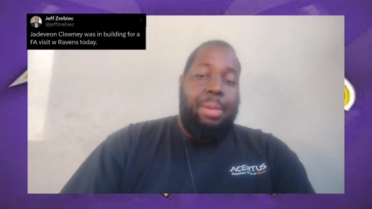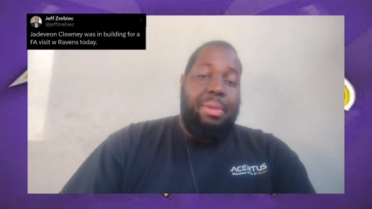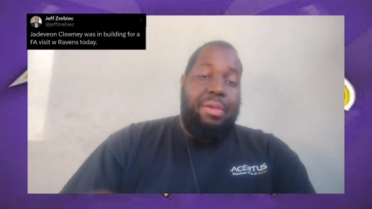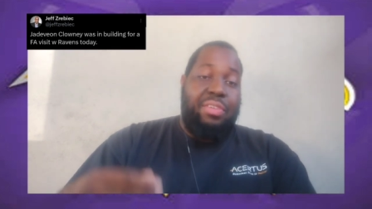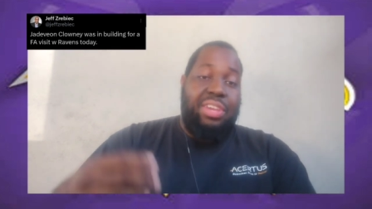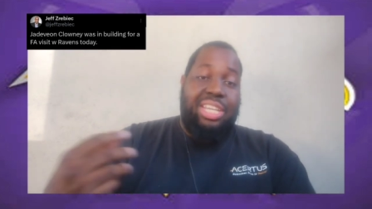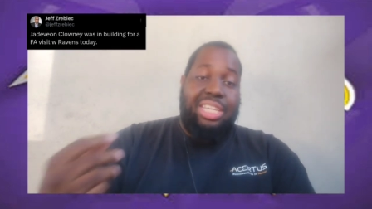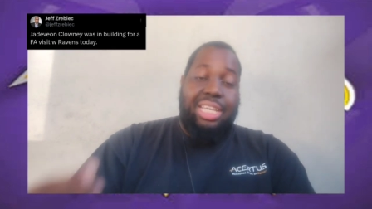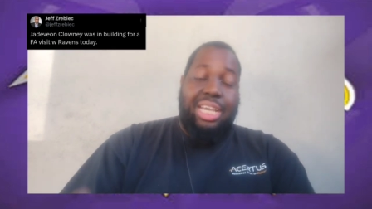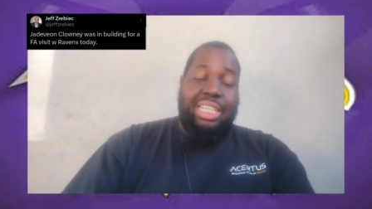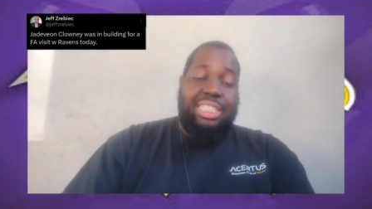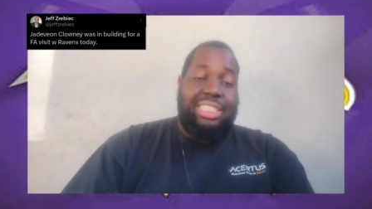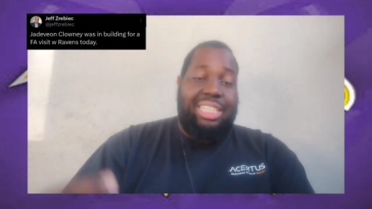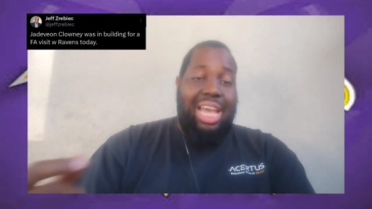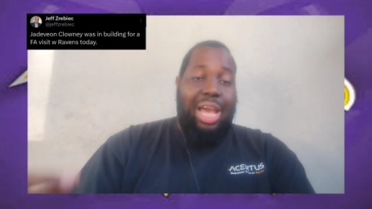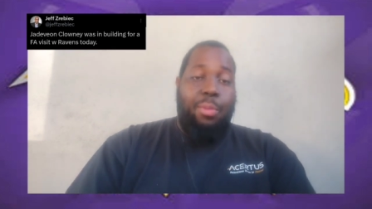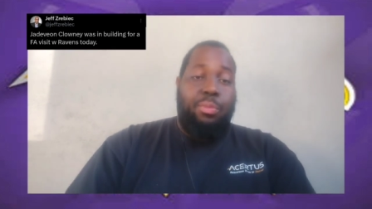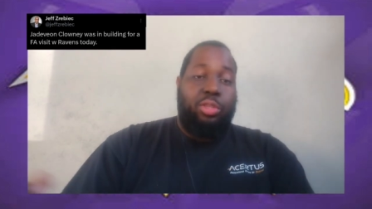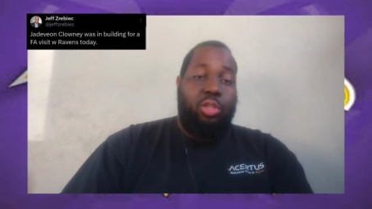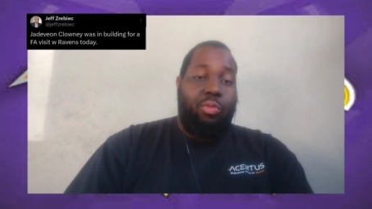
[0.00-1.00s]
if he does
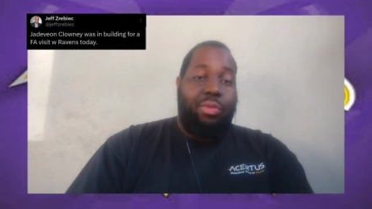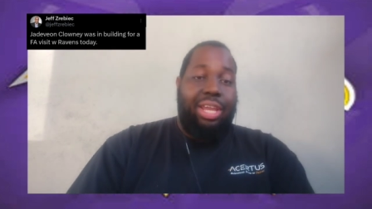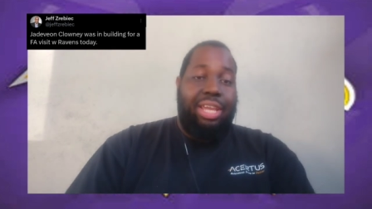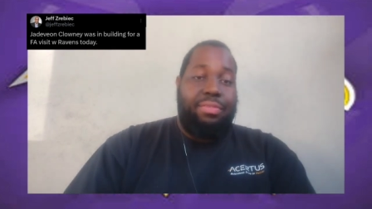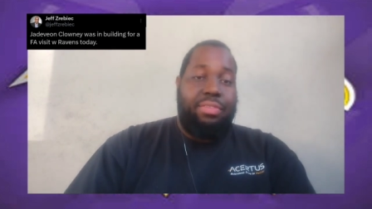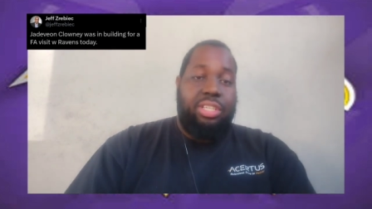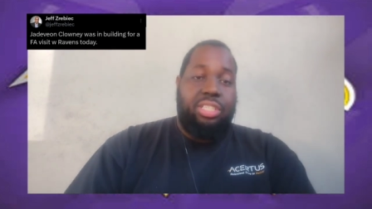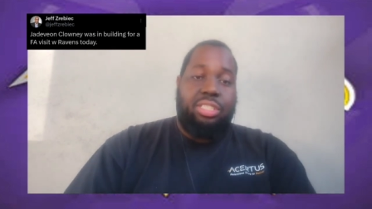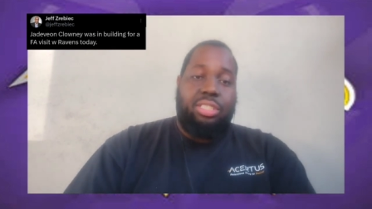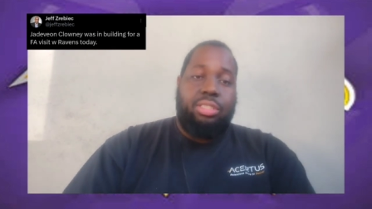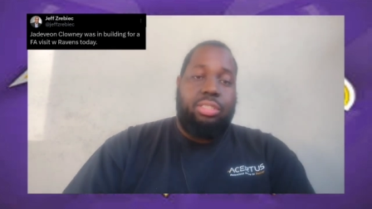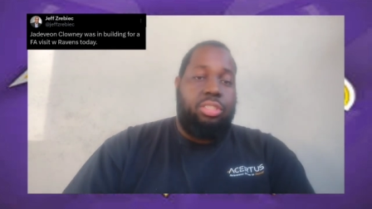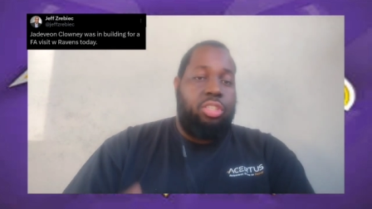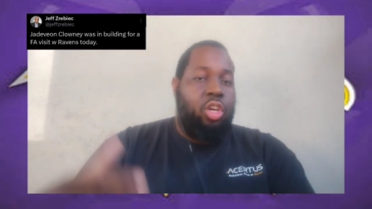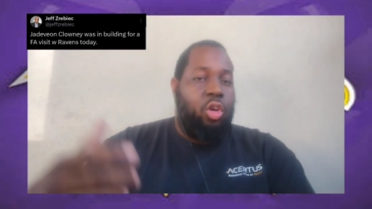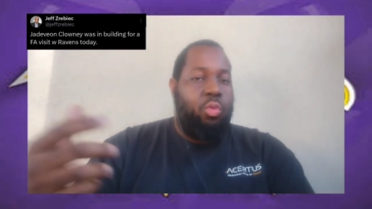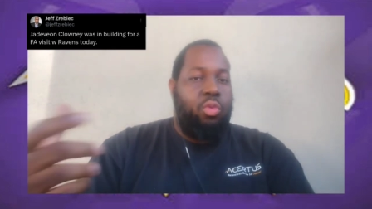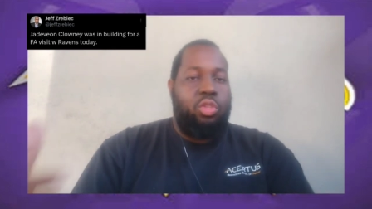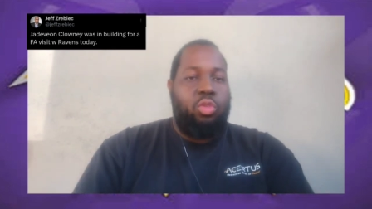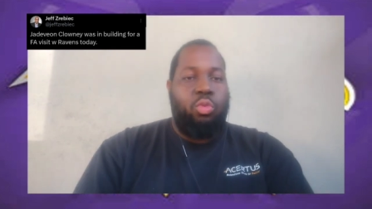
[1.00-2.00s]
sign with the Ravens, you
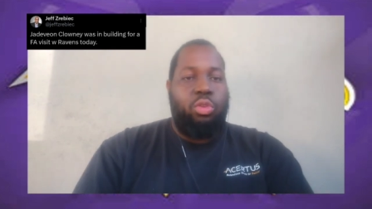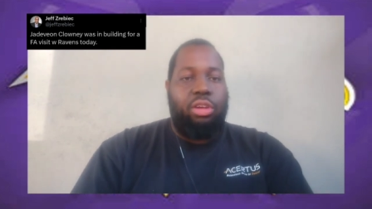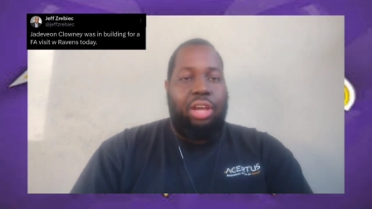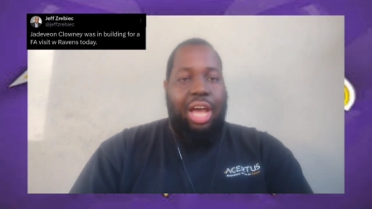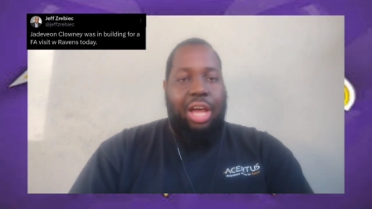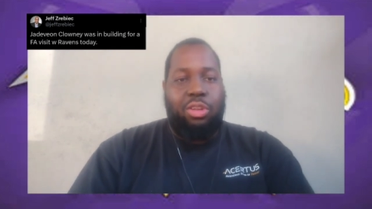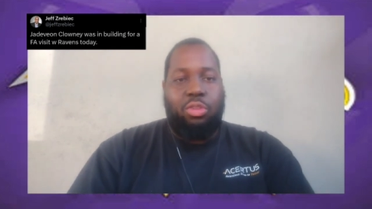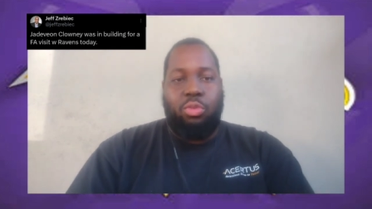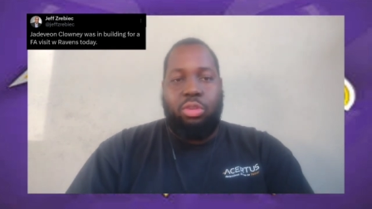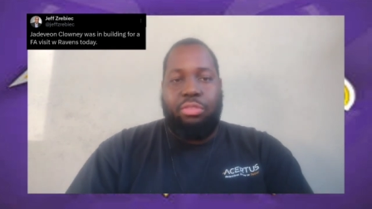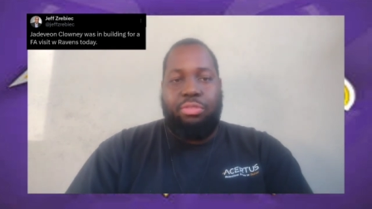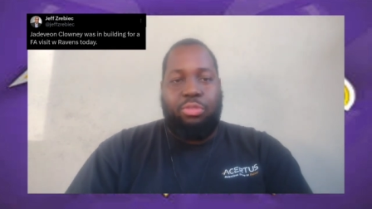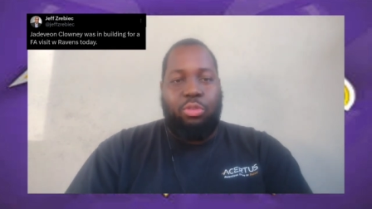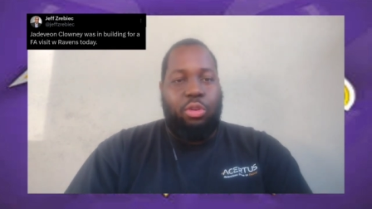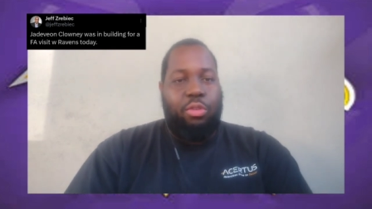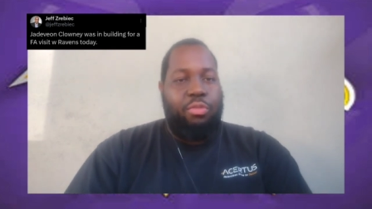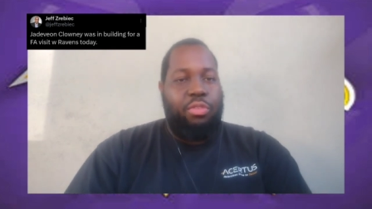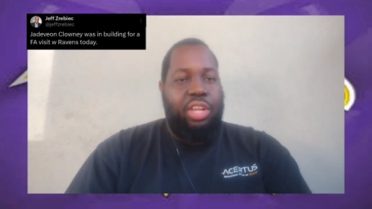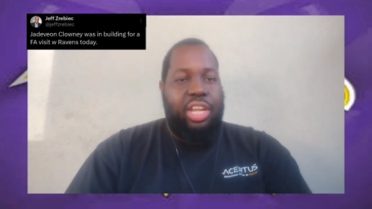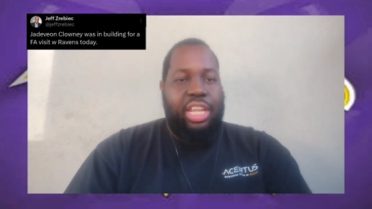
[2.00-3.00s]
know, I'll do the
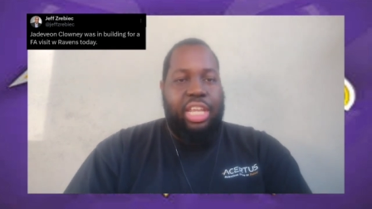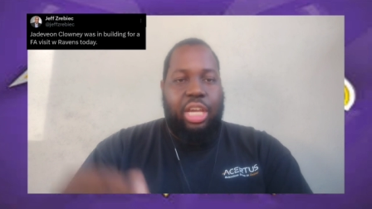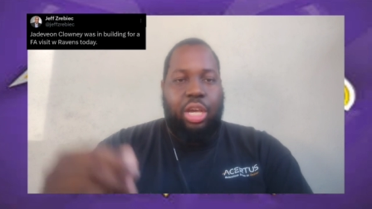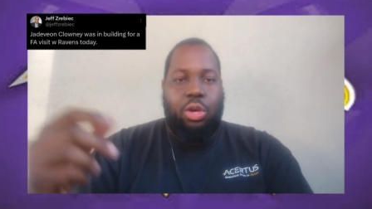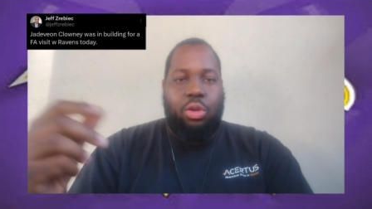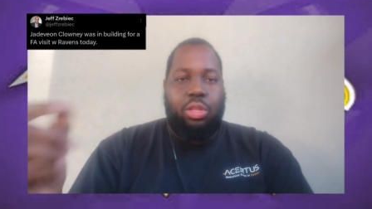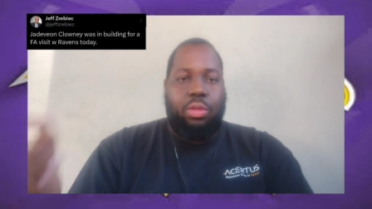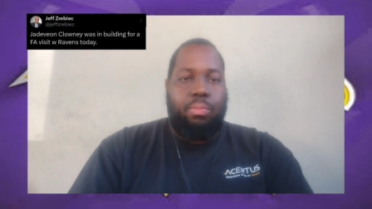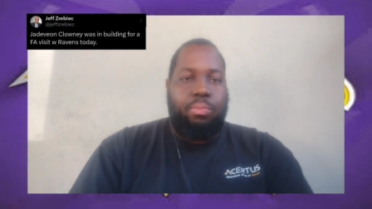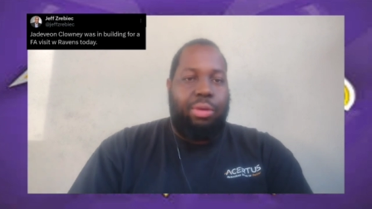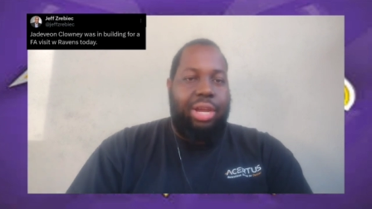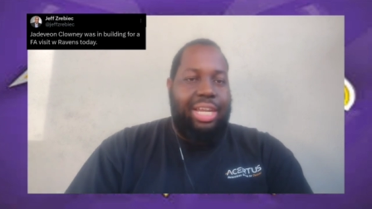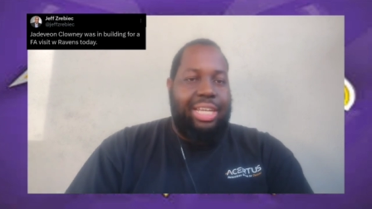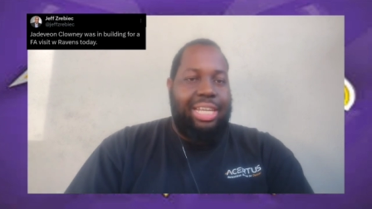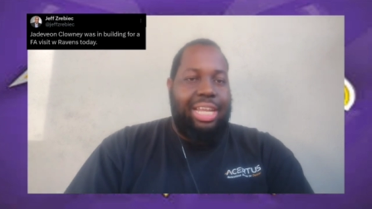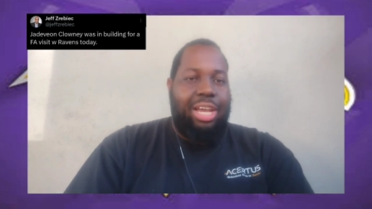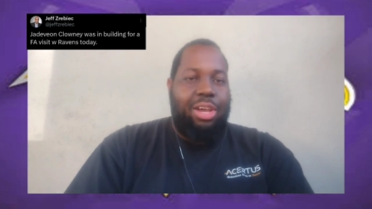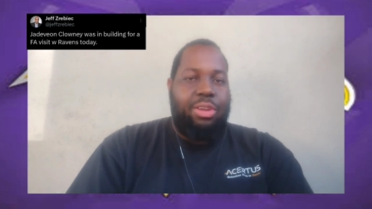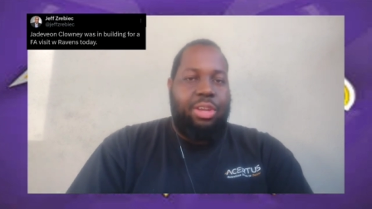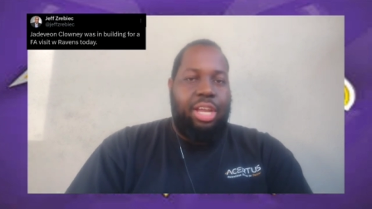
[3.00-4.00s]
full video, the
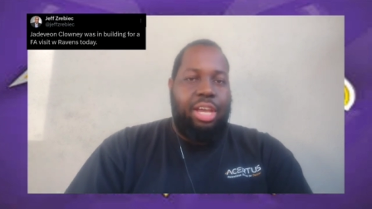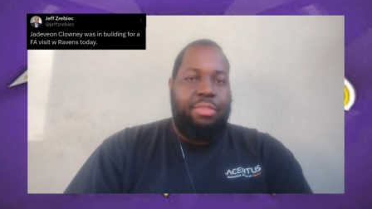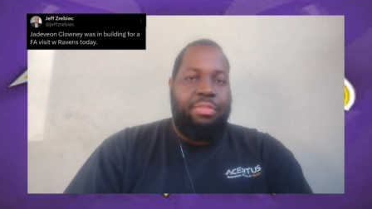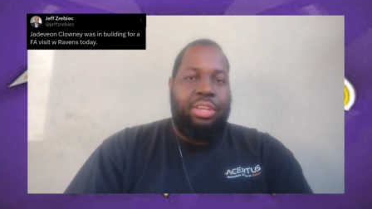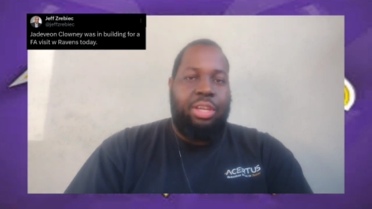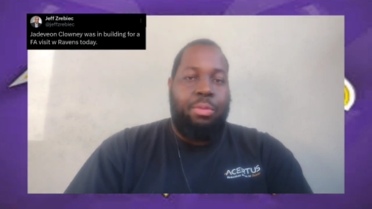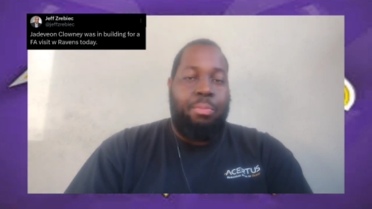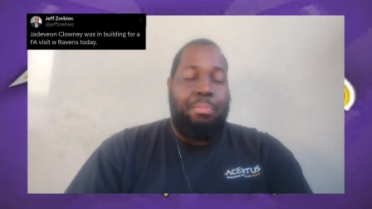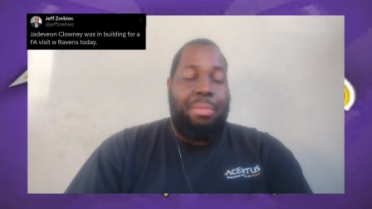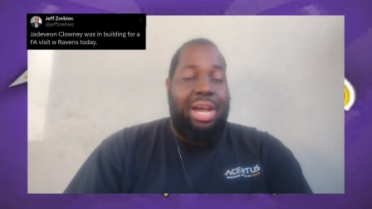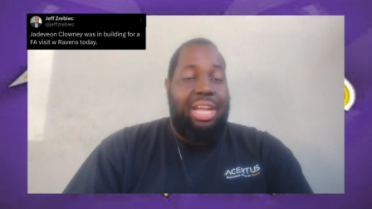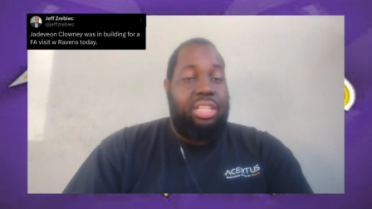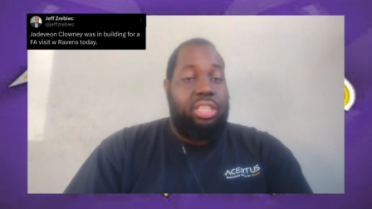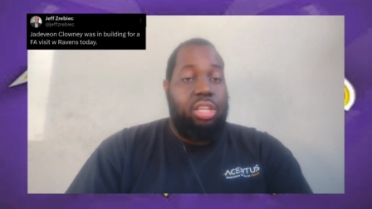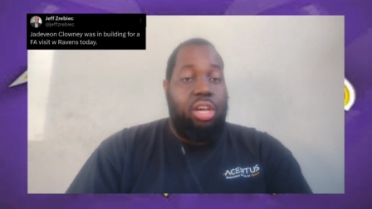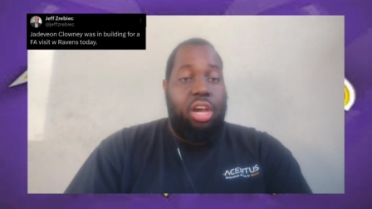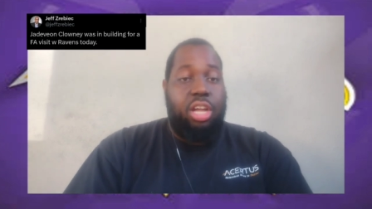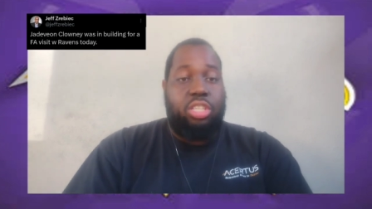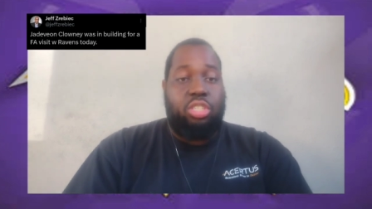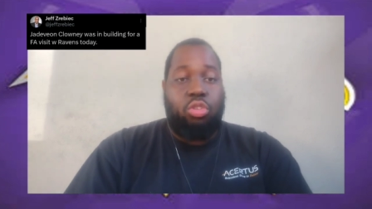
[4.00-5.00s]
breakdown of it, my
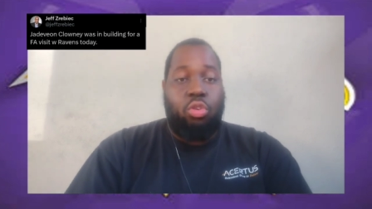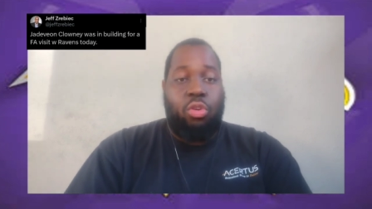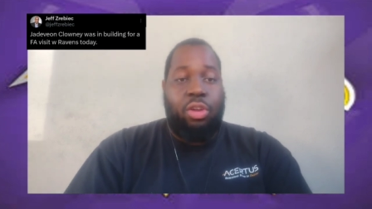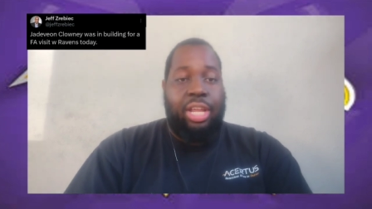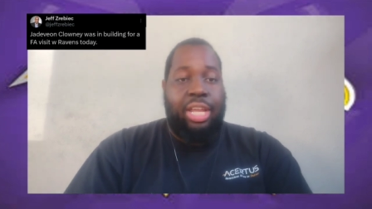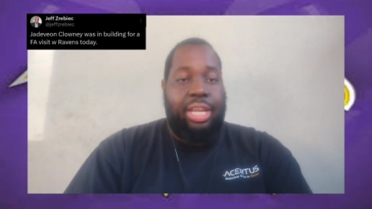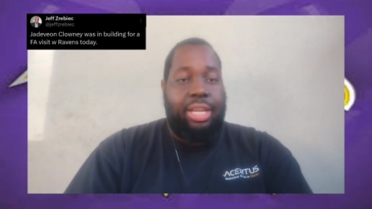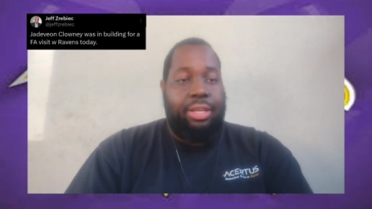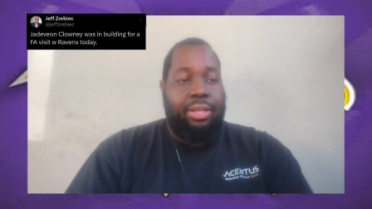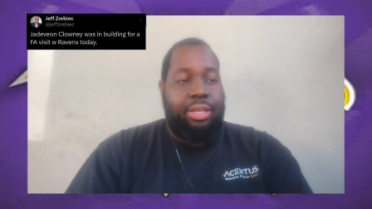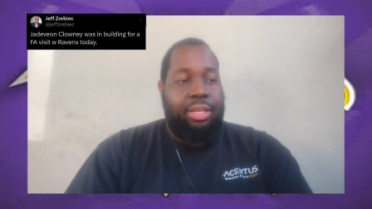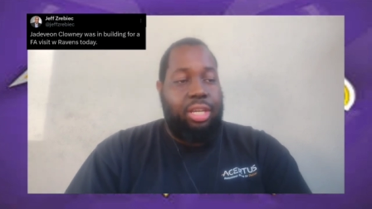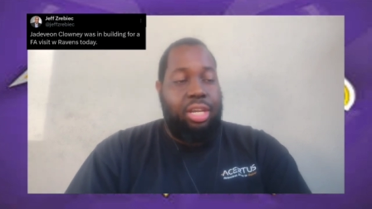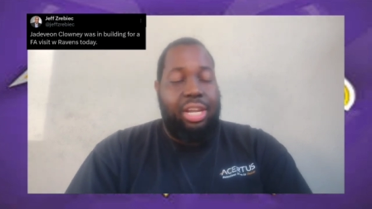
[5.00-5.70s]
thoughts on it.